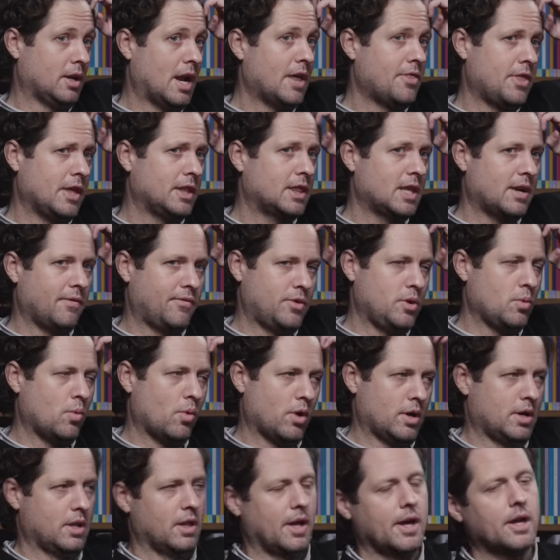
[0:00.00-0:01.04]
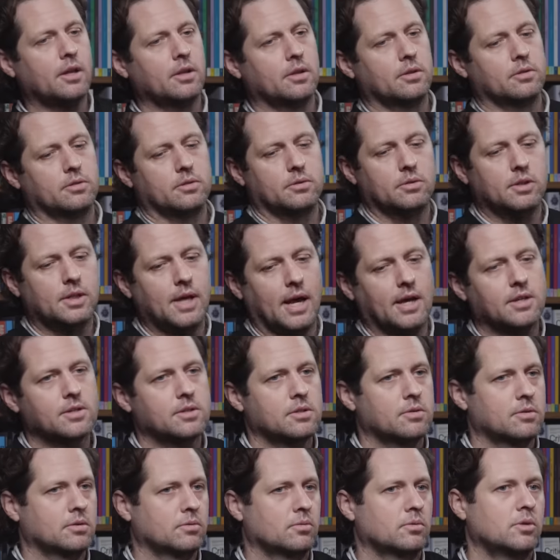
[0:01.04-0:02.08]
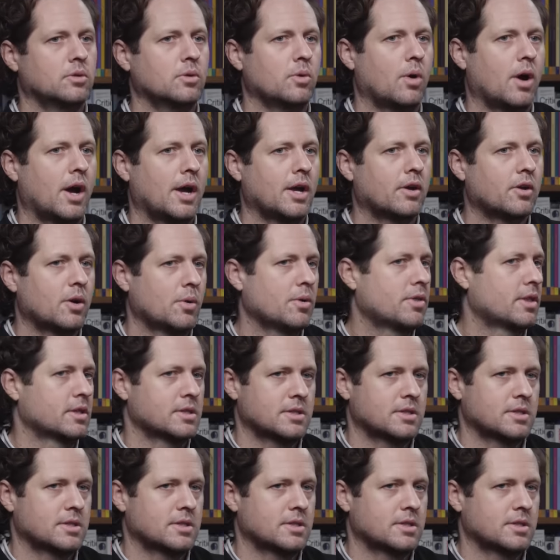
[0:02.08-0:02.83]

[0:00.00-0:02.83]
And I think that if you want to like guess who I agree with.